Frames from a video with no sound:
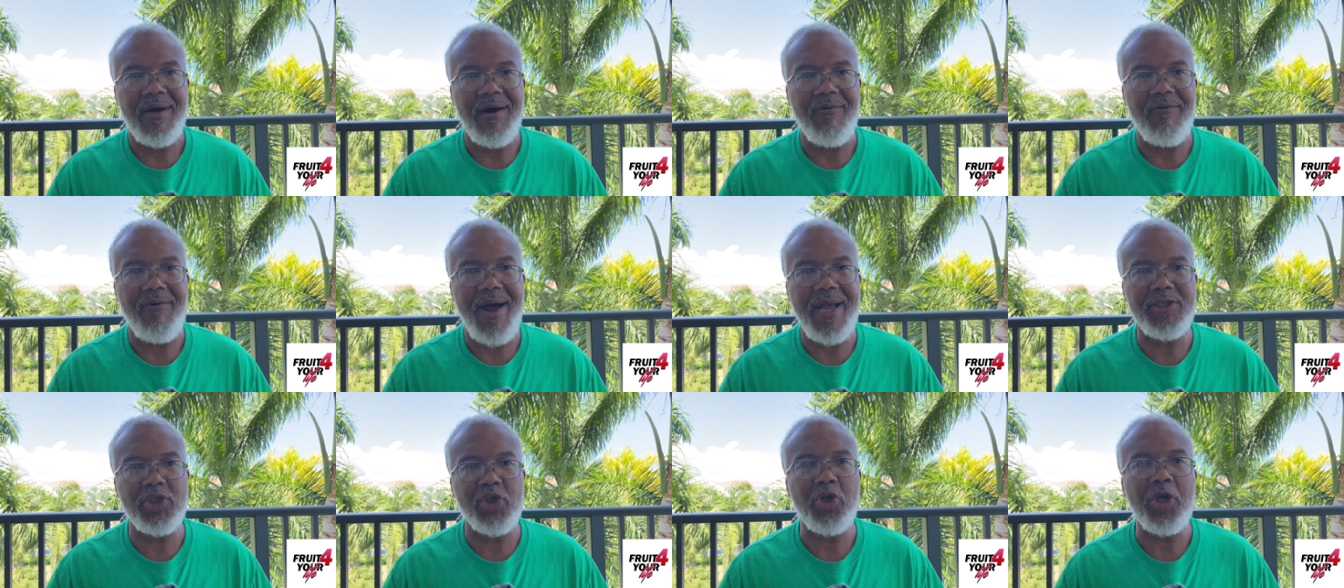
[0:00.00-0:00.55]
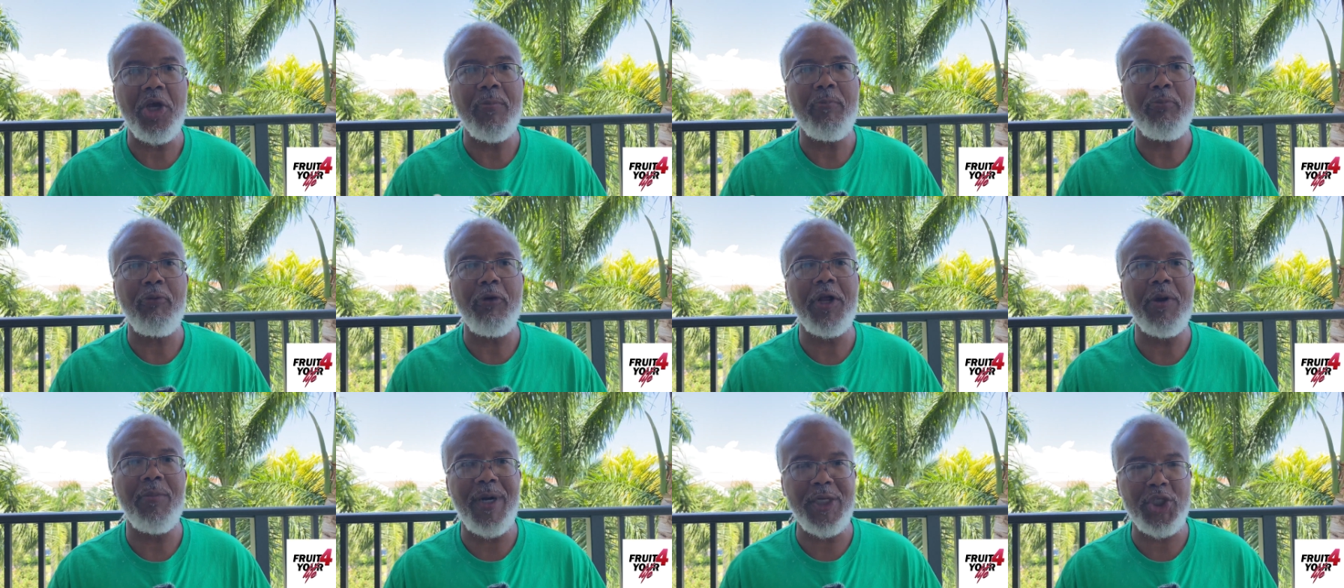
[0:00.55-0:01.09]
All right, so you can
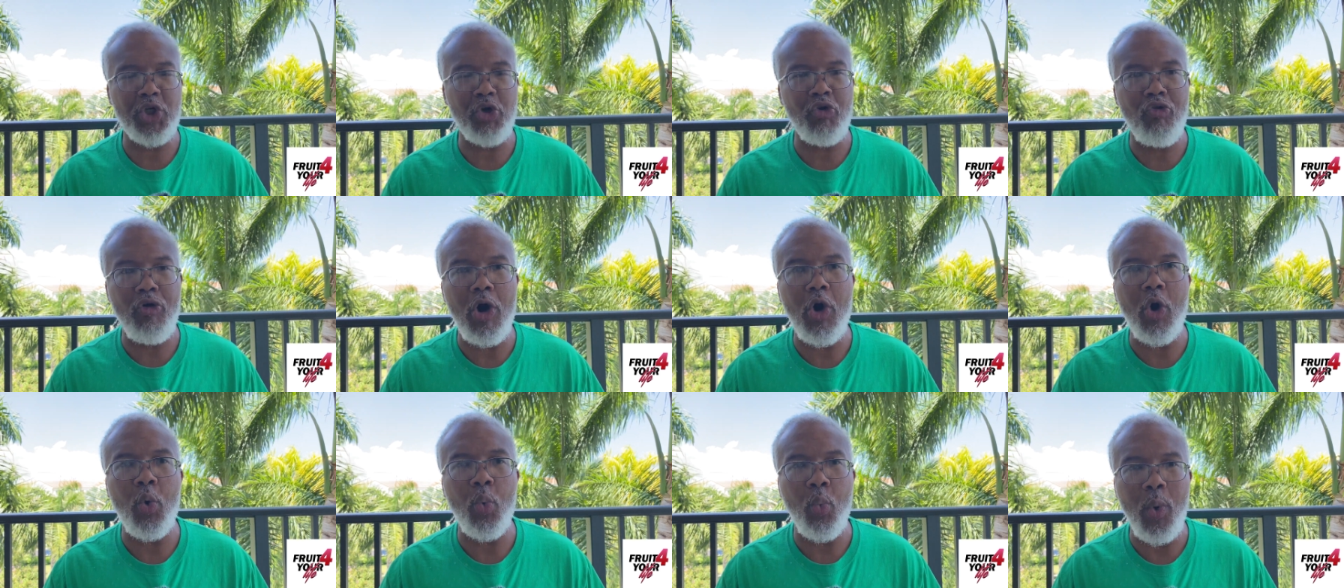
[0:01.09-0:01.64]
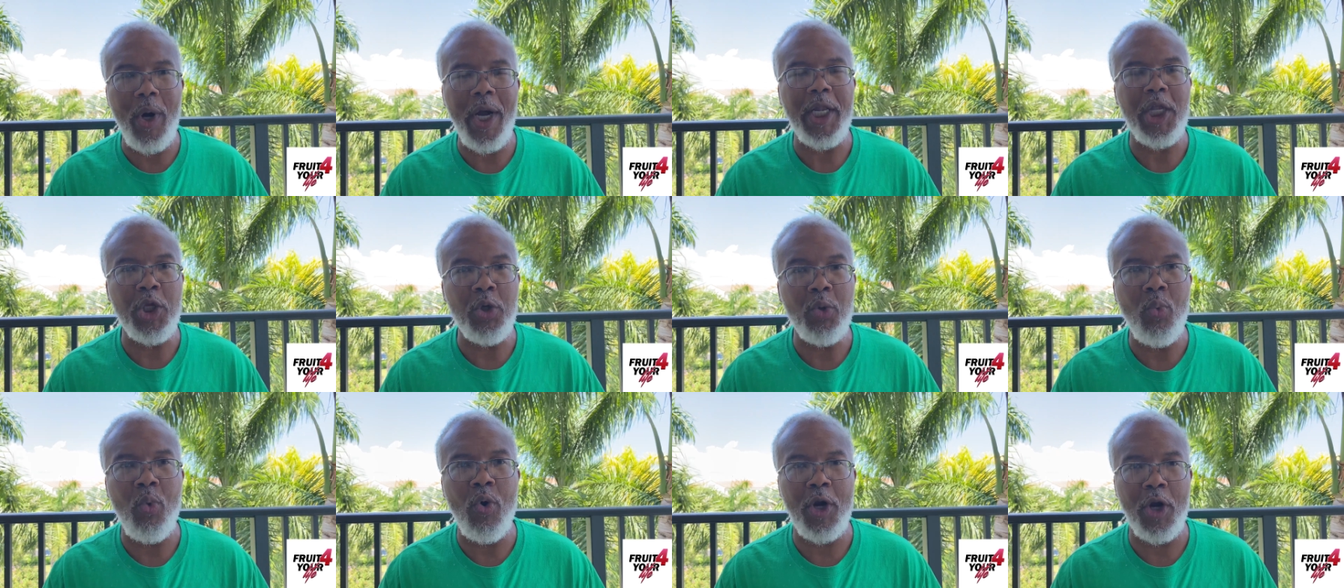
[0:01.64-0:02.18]
pretty much grow what
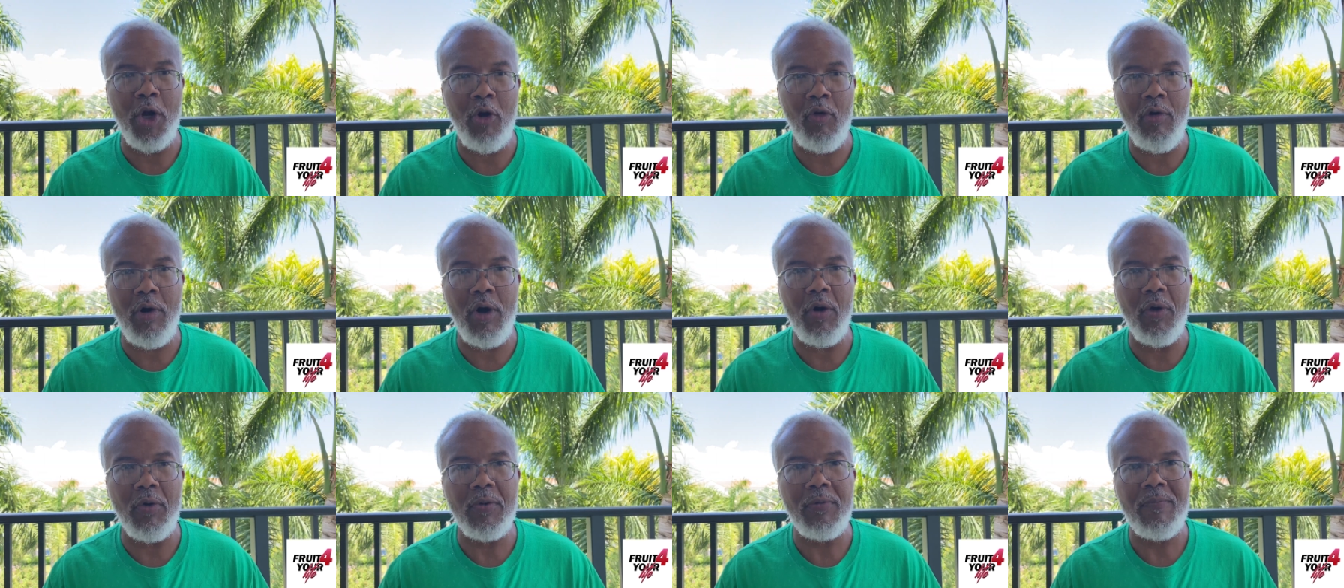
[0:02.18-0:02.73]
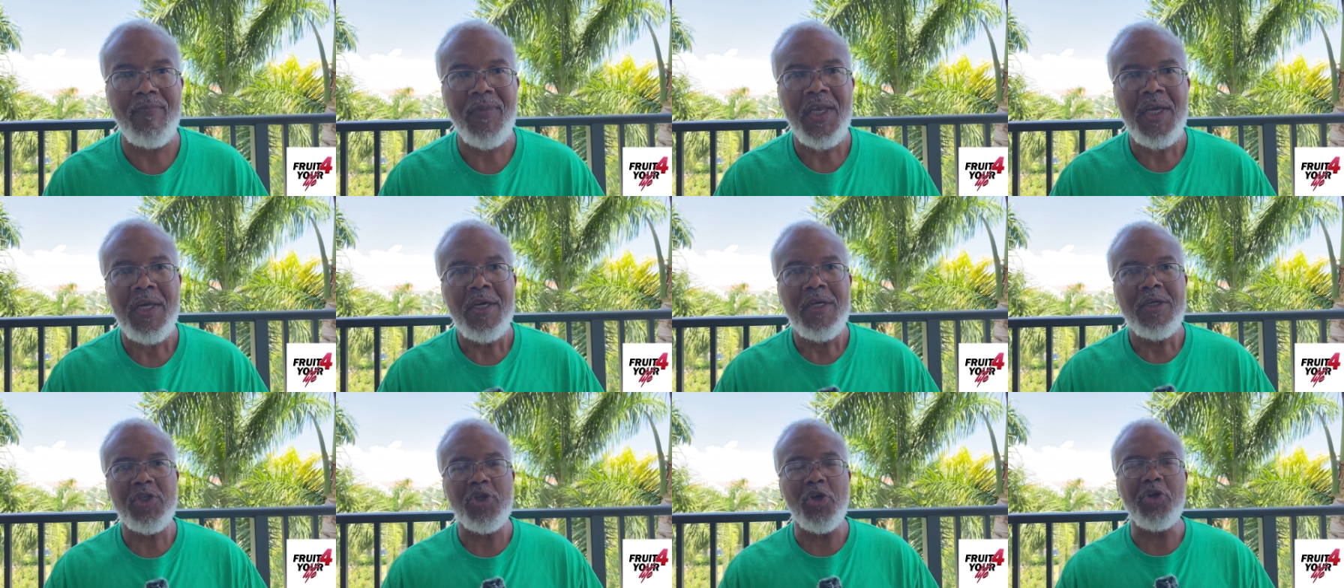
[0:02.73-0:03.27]
you want to grow.
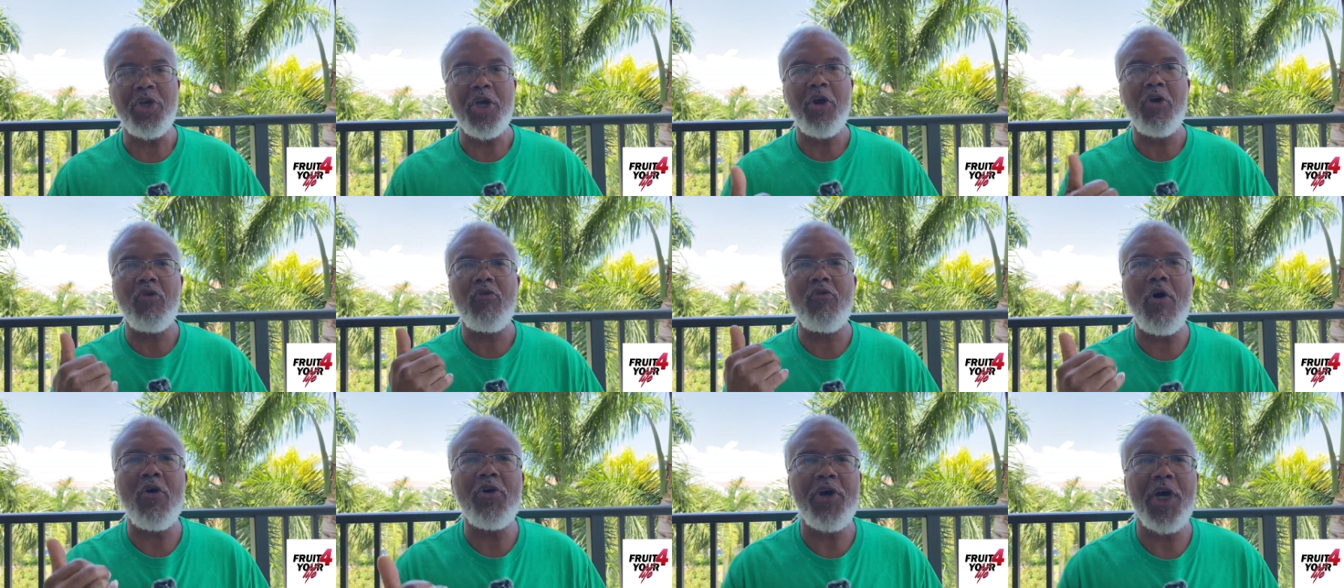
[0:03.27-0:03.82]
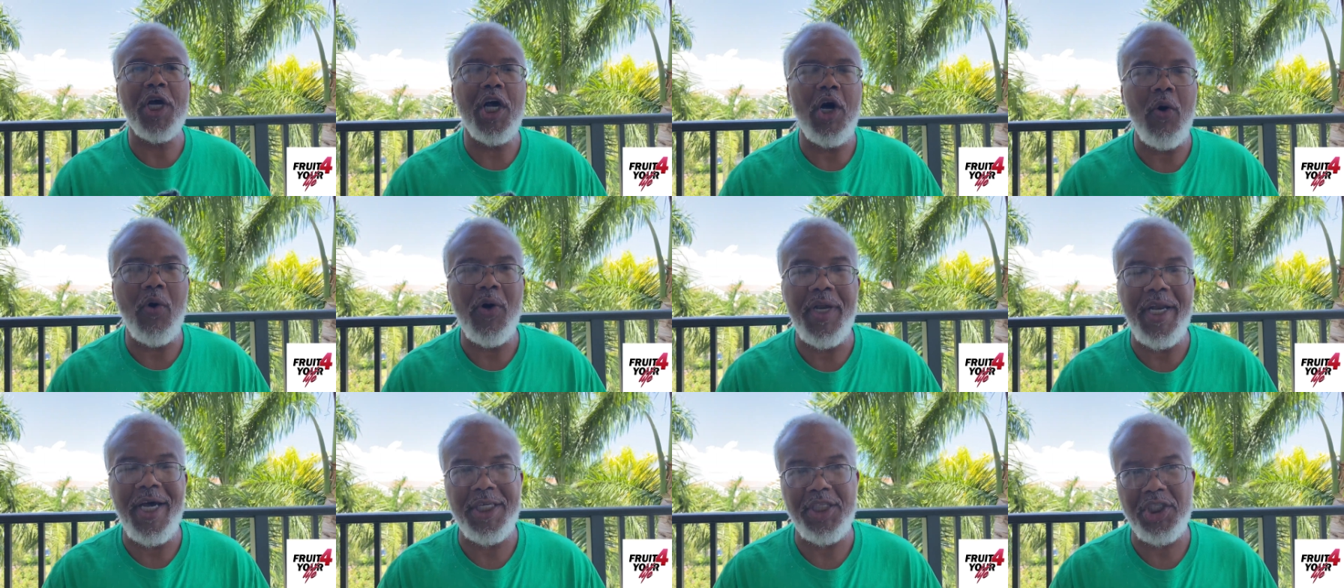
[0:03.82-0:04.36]
So you can grow your
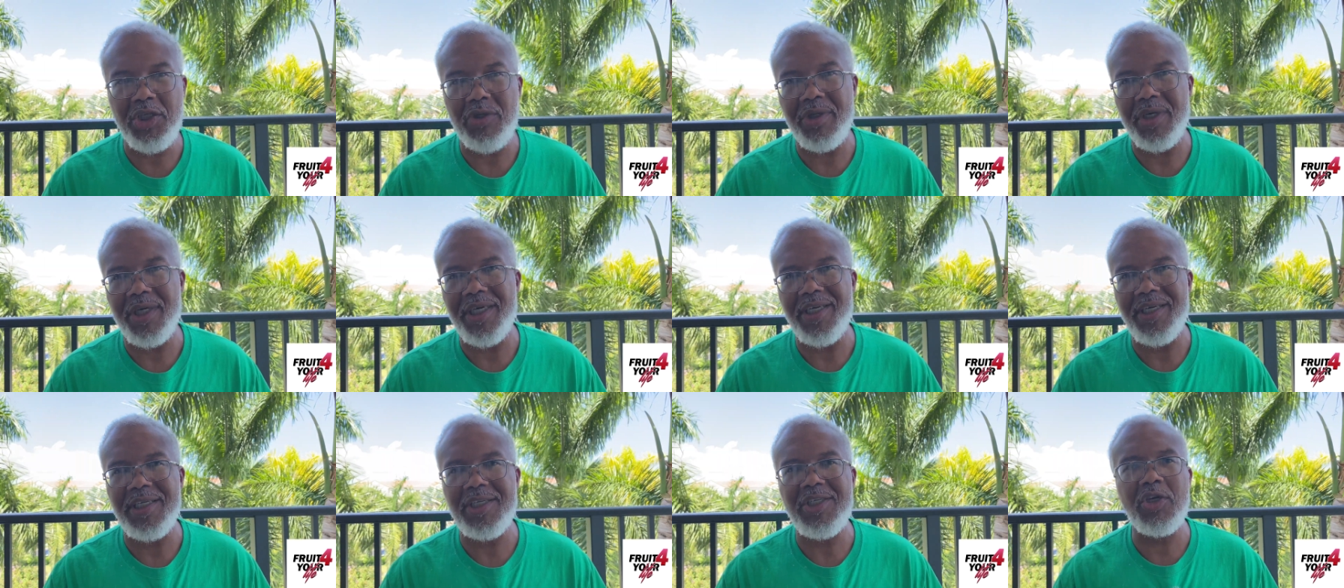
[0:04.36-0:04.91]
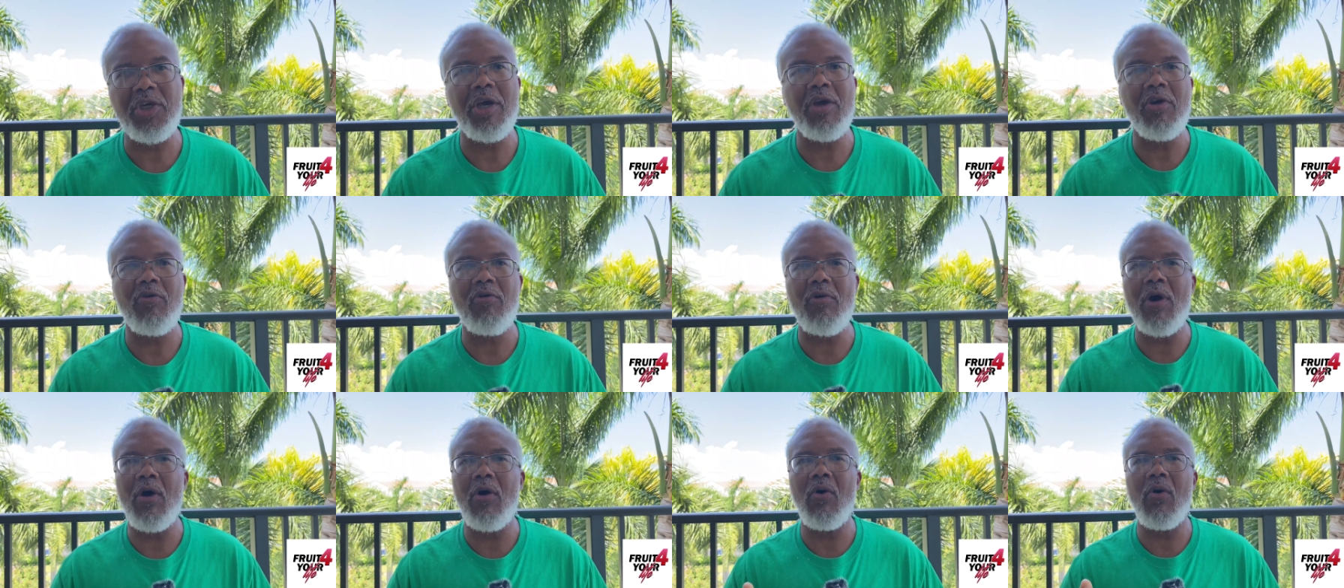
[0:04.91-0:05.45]
coconut trees, you can
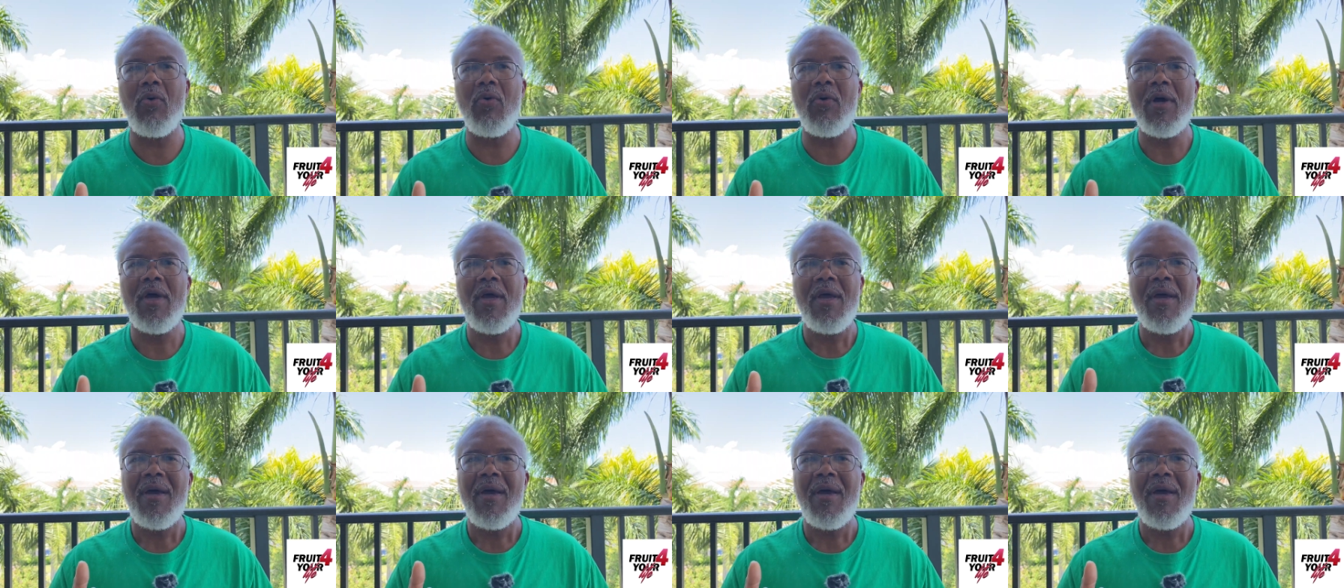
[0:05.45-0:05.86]
grow